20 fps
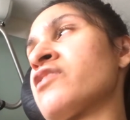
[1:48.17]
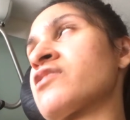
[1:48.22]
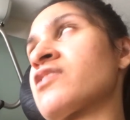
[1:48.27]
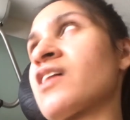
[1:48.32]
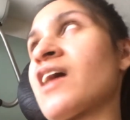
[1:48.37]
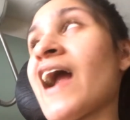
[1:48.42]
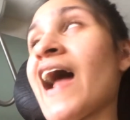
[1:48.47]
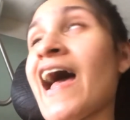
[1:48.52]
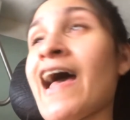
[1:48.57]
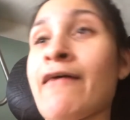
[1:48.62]

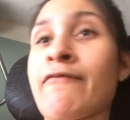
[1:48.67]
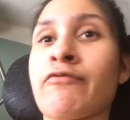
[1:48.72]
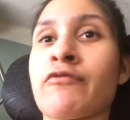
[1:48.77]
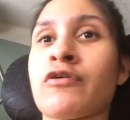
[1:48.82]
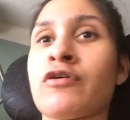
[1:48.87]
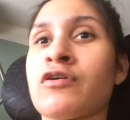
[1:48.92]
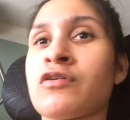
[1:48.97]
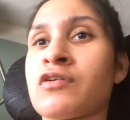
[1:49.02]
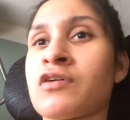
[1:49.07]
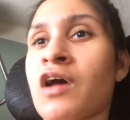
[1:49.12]
scribe
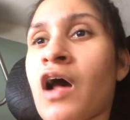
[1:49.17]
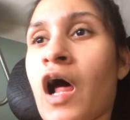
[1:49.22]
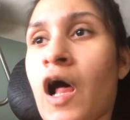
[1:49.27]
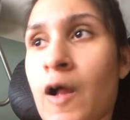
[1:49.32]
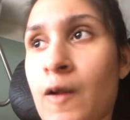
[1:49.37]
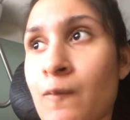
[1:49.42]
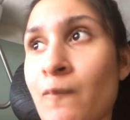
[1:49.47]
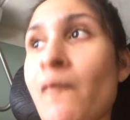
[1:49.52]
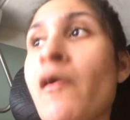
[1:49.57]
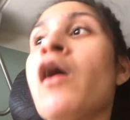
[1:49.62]
could
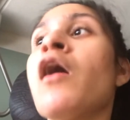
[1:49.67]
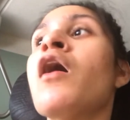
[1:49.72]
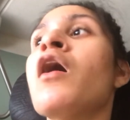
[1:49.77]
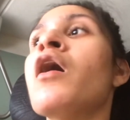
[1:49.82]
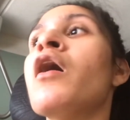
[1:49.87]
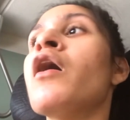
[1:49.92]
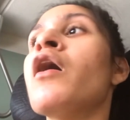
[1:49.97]
come.